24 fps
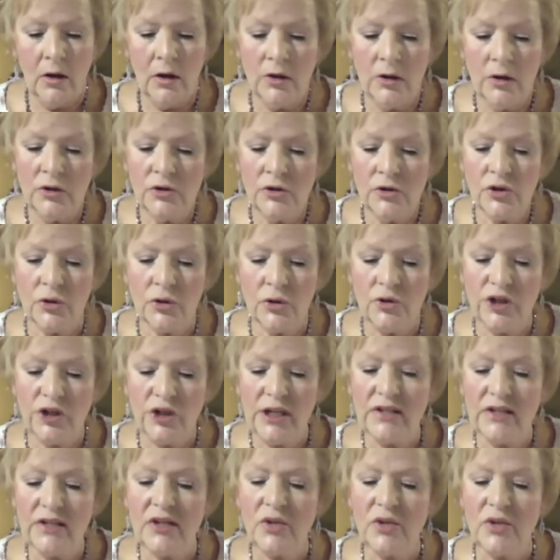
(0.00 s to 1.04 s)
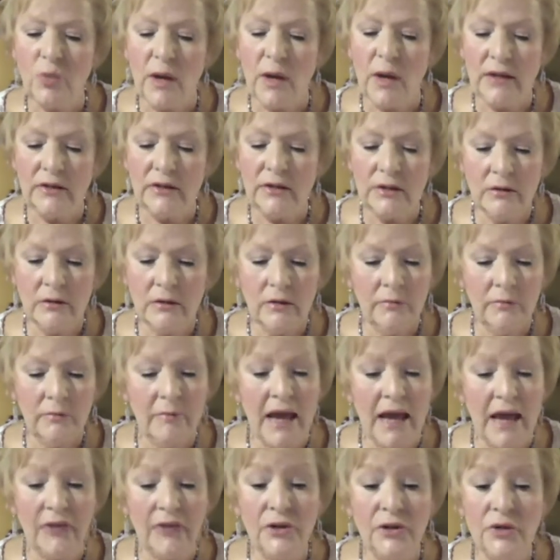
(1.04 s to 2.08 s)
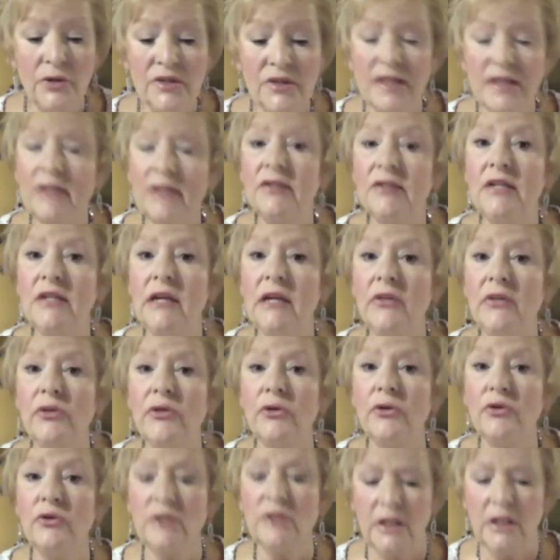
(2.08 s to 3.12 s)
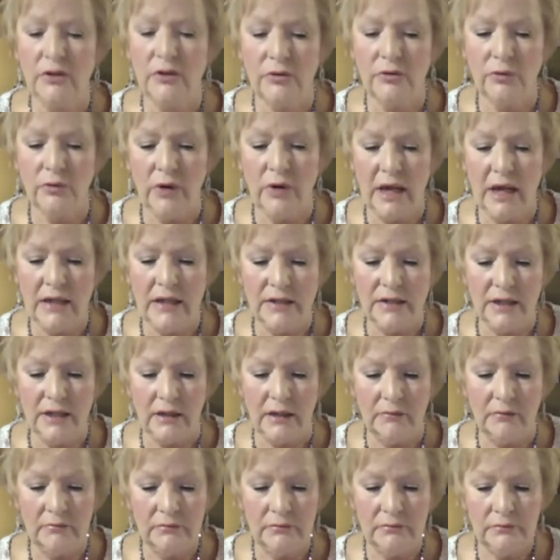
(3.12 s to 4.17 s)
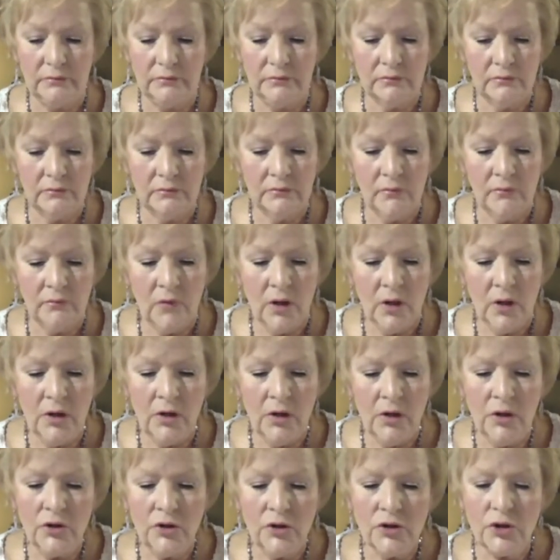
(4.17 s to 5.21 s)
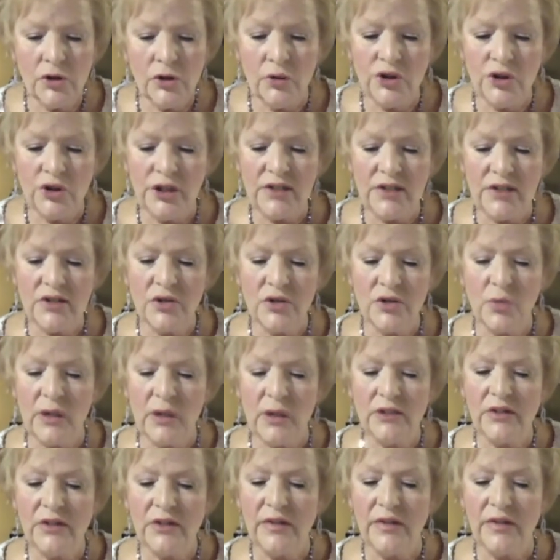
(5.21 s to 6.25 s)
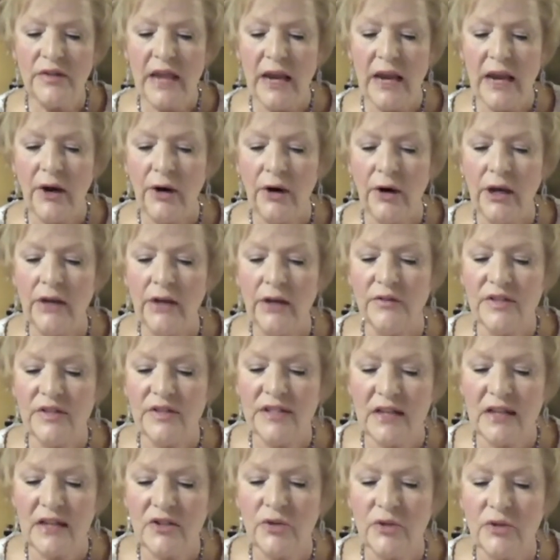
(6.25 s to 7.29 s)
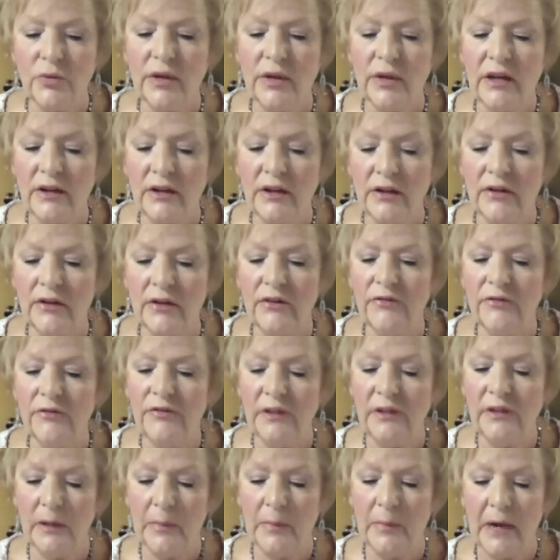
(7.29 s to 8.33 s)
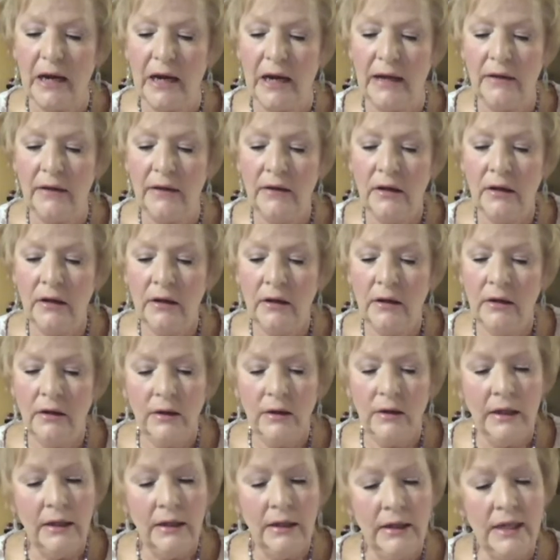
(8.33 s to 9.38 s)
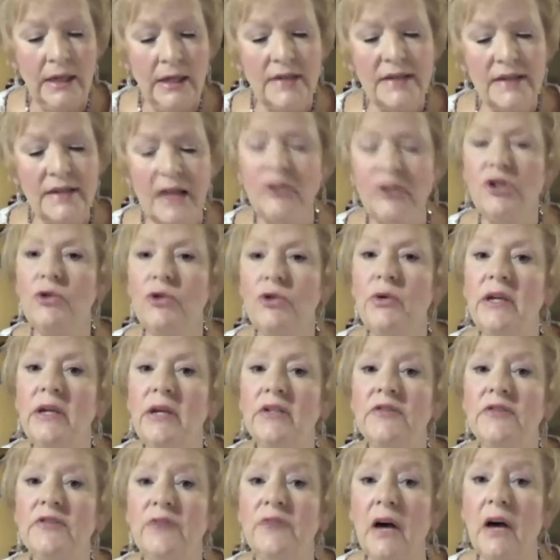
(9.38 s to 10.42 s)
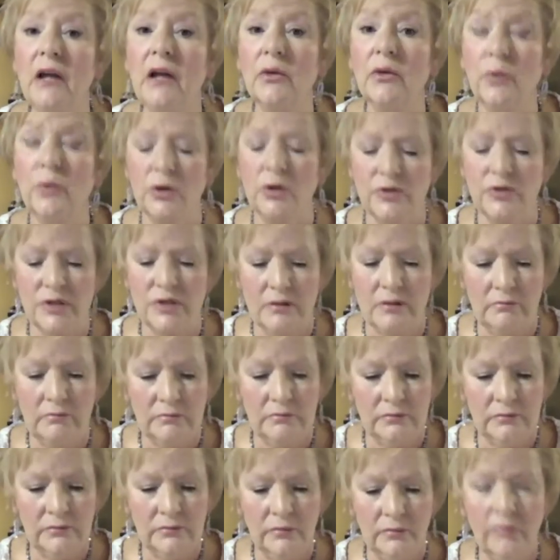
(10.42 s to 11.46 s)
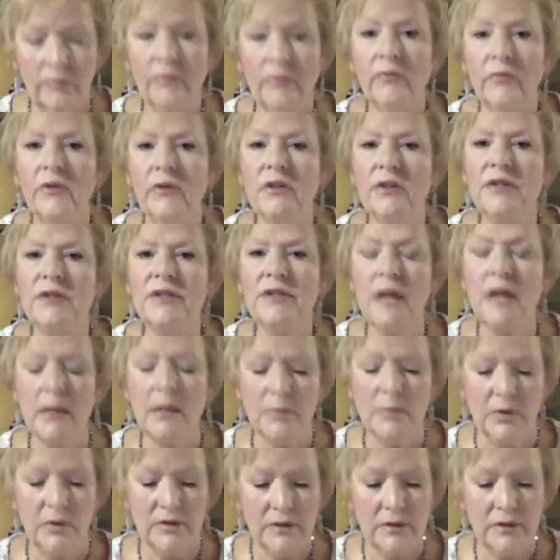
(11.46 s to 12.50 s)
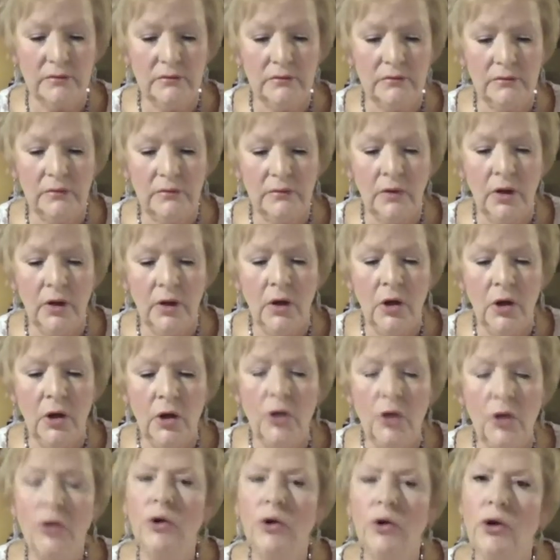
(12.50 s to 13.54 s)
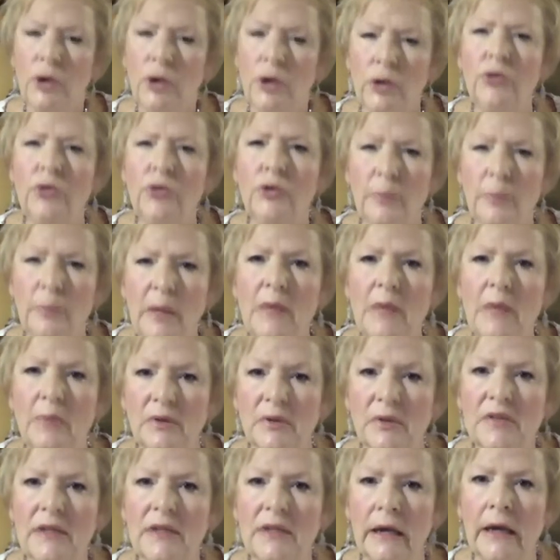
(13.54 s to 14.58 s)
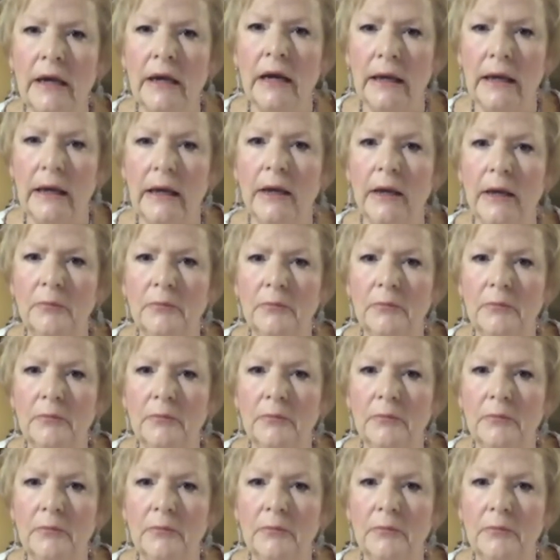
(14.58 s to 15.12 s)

So Jesus went, Matthew 16, 13 through 18. So Jesus went to the area of Caesarea Philippi. He said to his followers, the disciples, who do people say I am?